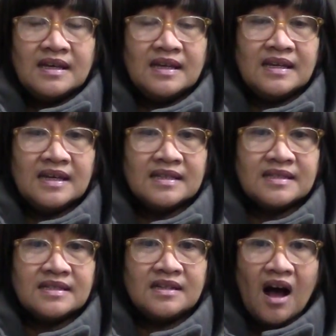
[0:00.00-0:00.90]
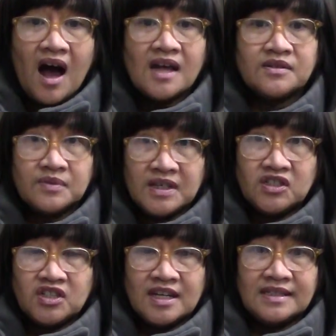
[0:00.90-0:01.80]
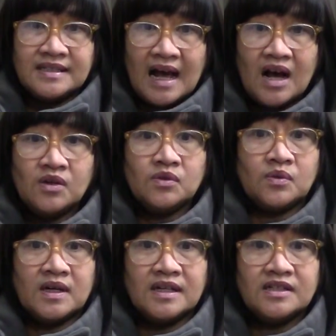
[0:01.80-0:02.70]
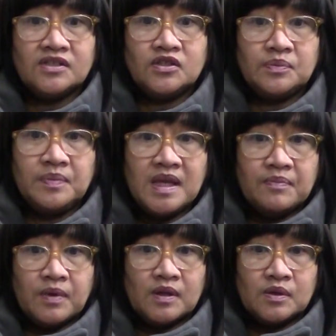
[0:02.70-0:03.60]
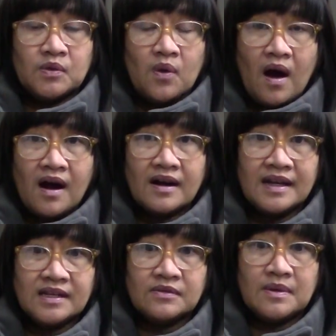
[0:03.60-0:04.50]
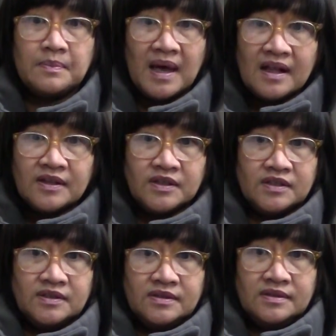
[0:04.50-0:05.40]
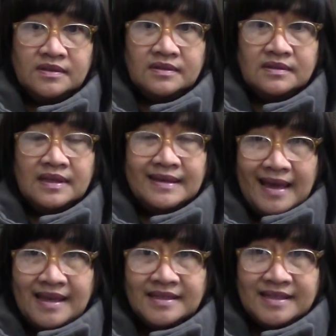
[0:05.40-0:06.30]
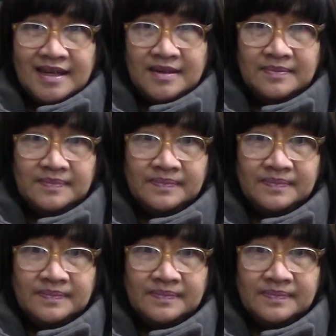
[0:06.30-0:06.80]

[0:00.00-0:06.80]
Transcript: it is God reaching downward to people who are in rebellion against him.